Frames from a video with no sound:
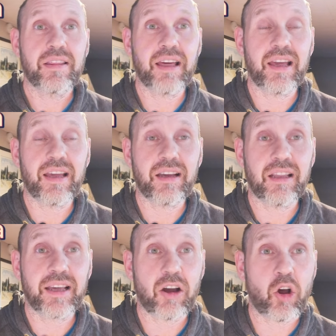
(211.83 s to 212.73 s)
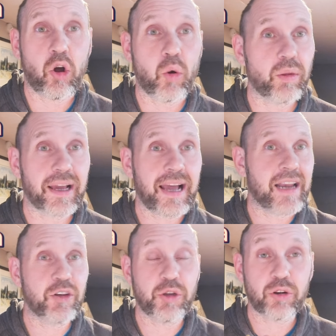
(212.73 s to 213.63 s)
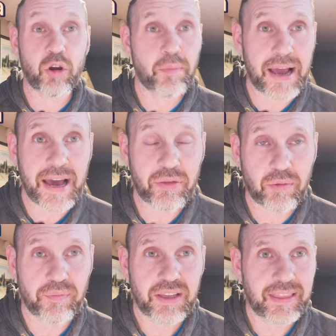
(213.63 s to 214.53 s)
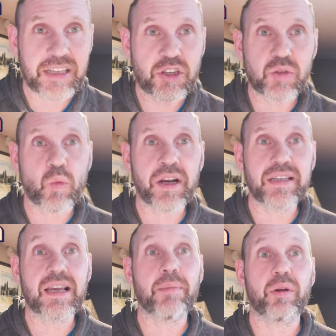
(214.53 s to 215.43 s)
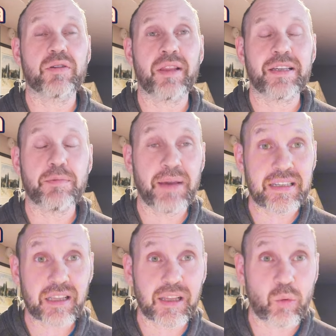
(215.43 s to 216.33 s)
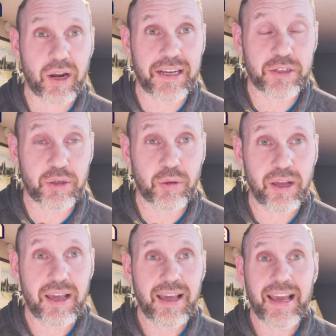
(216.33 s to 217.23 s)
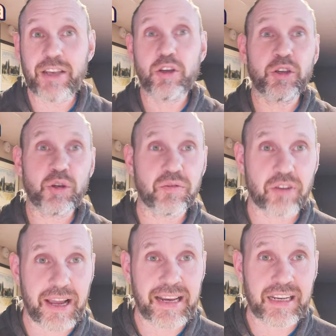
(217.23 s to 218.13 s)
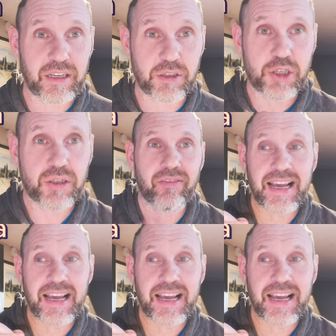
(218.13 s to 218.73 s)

that like a home, like how to do your own bathroom. That's just one example. So that's basically what I do, and you can do it for any niche.